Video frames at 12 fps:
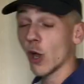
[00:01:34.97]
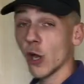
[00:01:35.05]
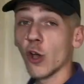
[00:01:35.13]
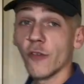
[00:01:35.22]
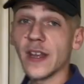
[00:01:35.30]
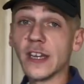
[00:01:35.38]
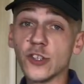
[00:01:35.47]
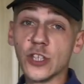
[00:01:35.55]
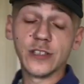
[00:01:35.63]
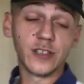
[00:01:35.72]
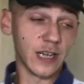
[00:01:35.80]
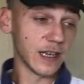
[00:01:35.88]
got a lot of
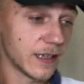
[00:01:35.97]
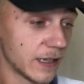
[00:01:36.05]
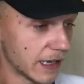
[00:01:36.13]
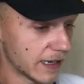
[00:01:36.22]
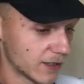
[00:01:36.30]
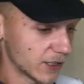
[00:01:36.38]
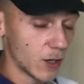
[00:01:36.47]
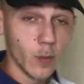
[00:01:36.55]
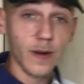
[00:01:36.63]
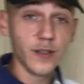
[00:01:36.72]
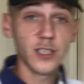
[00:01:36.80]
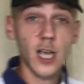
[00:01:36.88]
energy today and I don't know
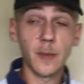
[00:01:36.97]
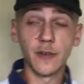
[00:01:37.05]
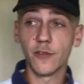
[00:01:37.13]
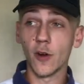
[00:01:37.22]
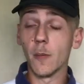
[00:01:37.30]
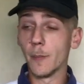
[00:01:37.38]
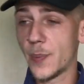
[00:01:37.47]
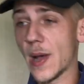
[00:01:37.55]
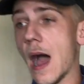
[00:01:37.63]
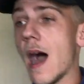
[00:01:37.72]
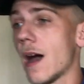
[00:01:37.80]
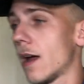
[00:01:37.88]
where it's coming from,
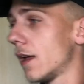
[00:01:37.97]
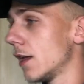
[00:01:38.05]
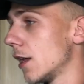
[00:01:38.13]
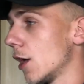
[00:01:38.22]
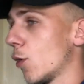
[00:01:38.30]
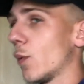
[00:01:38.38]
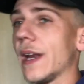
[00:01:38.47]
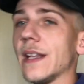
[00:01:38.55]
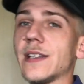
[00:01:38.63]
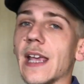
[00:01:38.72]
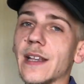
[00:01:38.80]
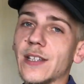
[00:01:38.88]
but we need
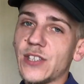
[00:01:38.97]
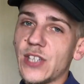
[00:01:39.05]
to get